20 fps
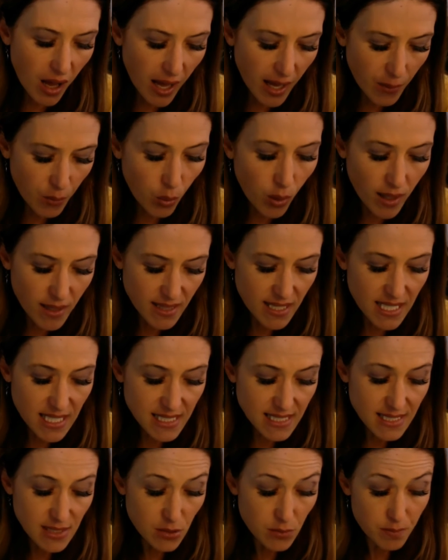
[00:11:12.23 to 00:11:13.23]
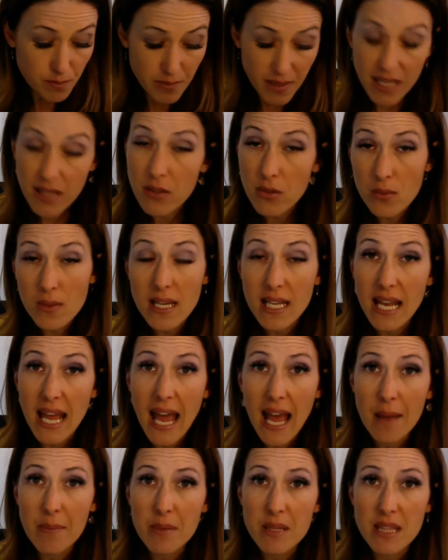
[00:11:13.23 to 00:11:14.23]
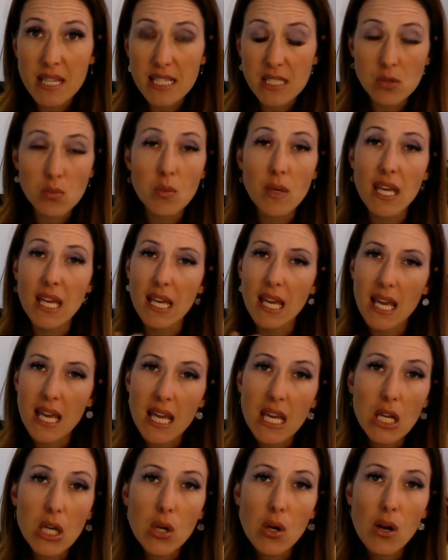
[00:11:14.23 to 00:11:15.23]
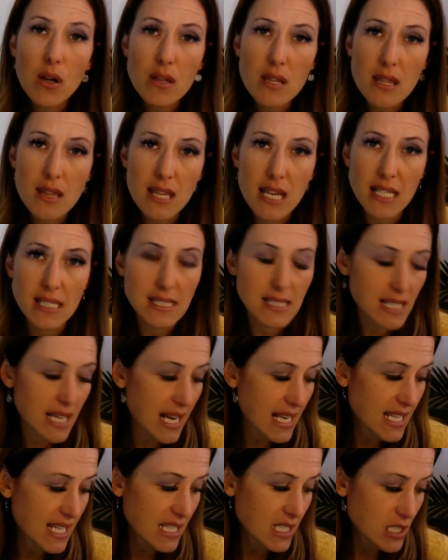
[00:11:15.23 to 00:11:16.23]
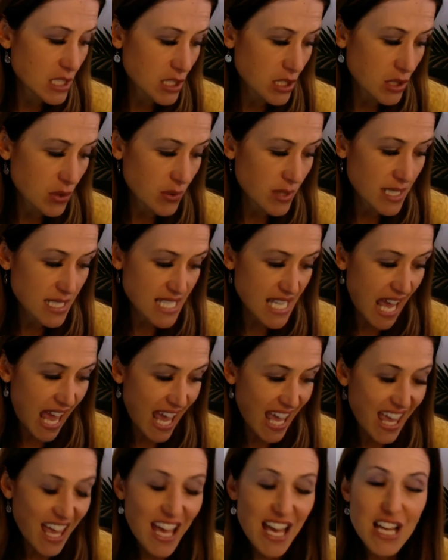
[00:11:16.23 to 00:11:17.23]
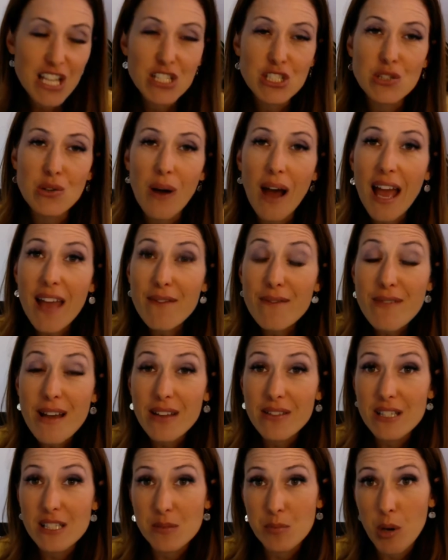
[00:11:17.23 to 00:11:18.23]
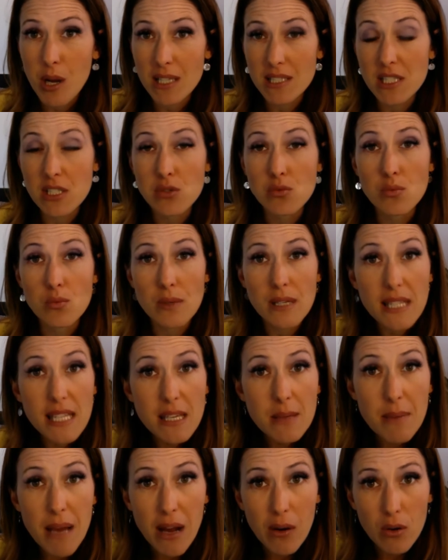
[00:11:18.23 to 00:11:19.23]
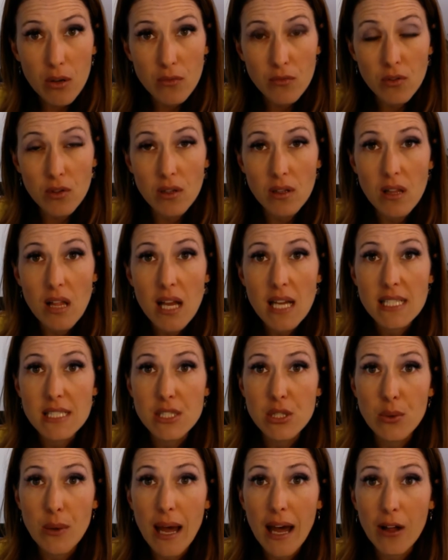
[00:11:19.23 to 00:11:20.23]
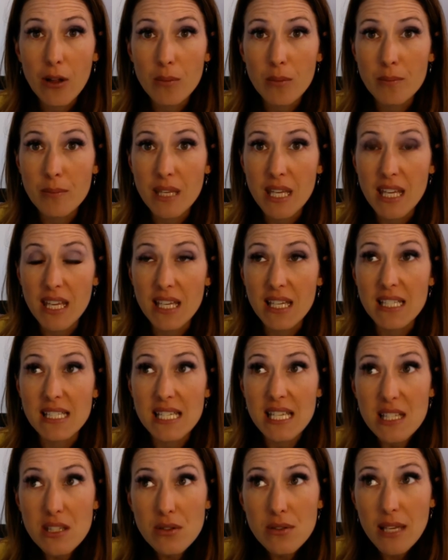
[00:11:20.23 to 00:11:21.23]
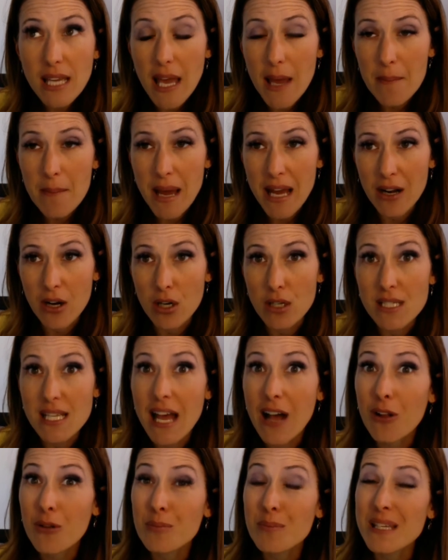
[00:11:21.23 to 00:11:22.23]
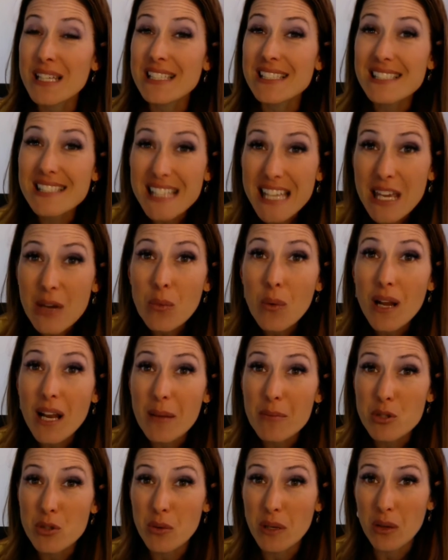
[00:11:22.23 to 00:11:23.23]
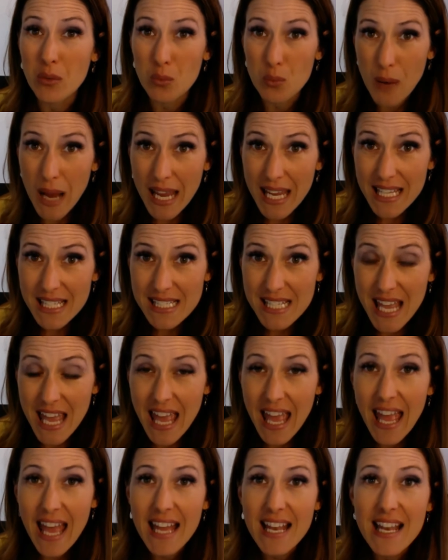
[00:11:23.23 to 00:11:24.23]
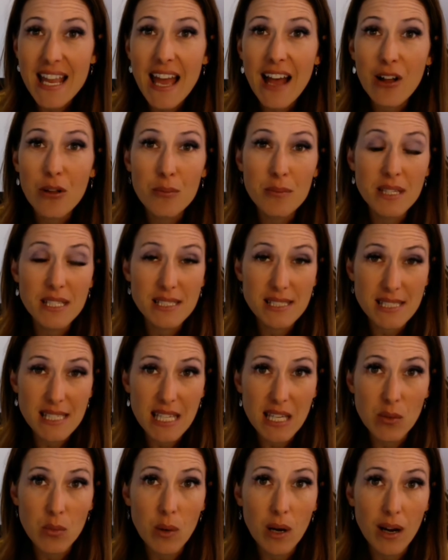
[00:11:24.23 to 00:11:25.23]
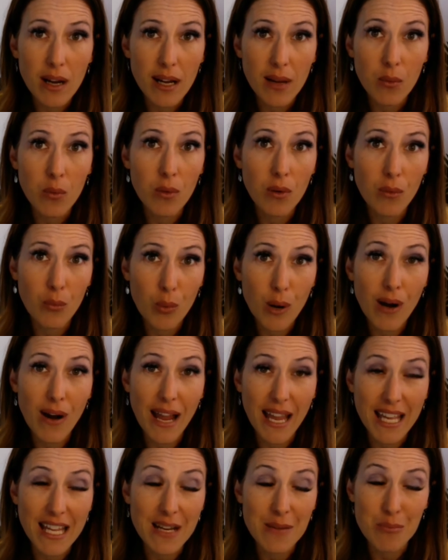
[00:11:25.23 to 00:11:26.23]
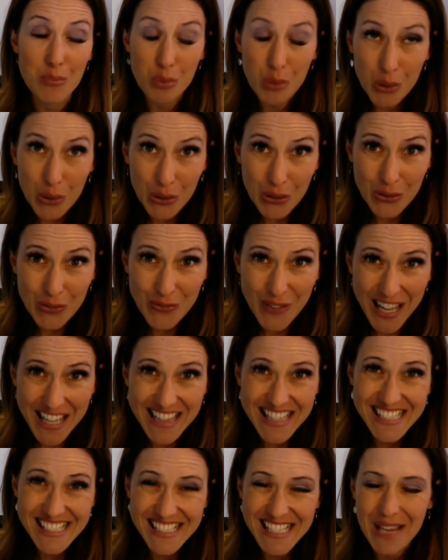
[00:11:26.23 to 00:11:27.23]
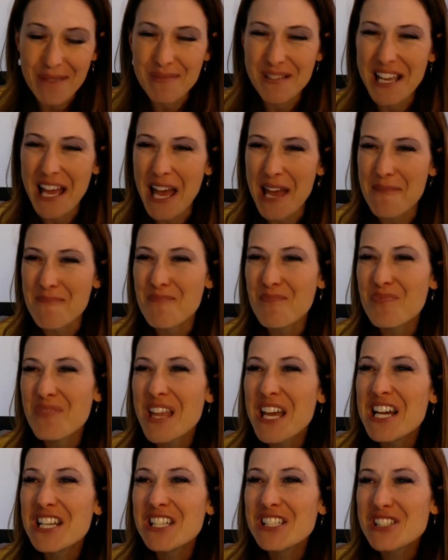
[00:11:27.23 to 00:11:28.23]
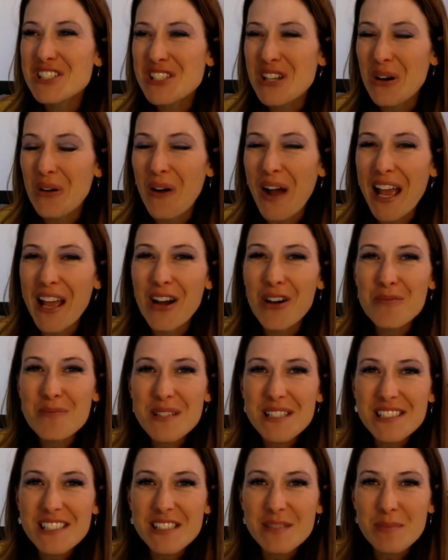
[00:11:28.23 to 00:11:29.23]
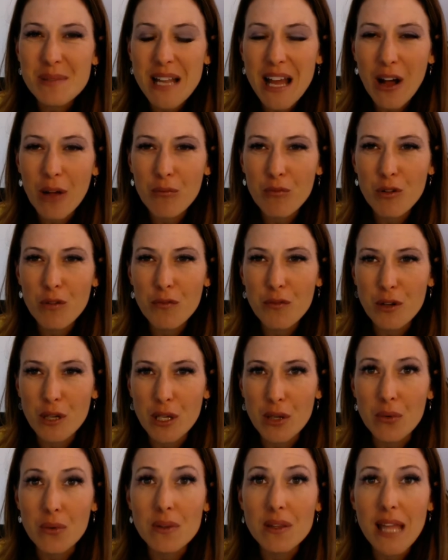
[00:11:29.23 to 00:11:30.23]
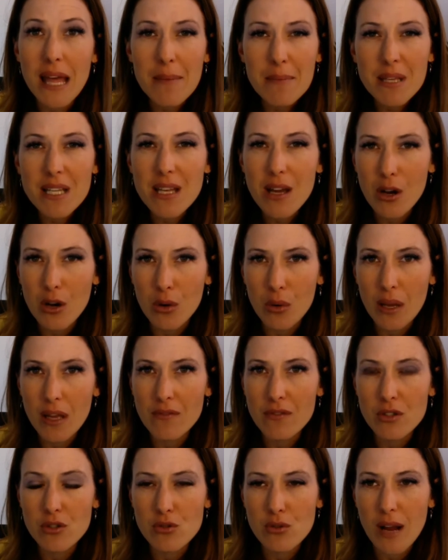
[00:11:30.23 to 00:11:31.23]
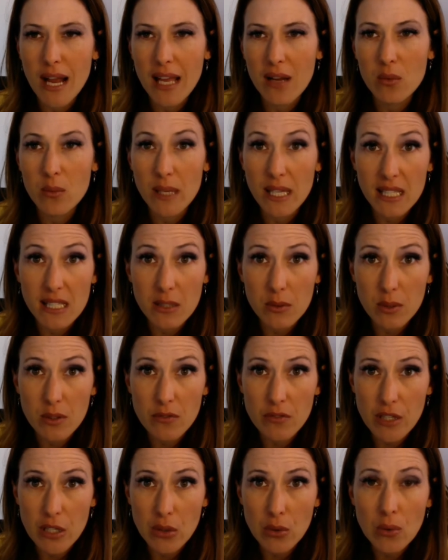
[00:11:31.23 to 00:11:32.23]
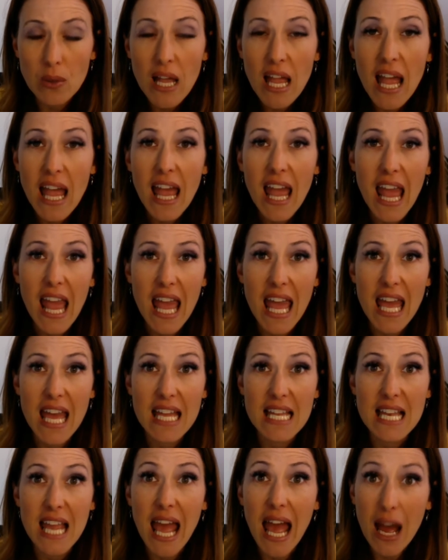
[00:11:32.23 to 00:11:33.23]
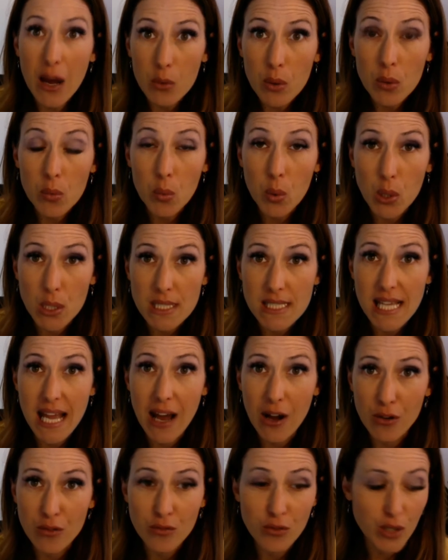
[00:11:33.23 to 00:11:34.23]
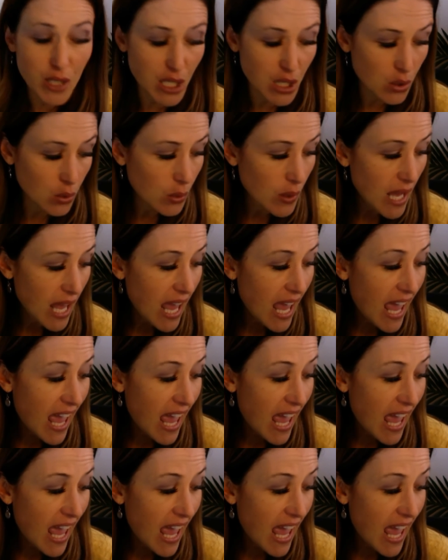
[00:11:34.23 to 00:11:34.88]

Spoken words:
I want these big 3 to happen this week, here are the things that I need to do today. So I've found this process really powerful to help me continue to get better, to help me see what I'm doing right, and to help me see where I can improve at the same time. So I hope this has been helpful for you. Let me know if you try a weekly review and how it works out for you.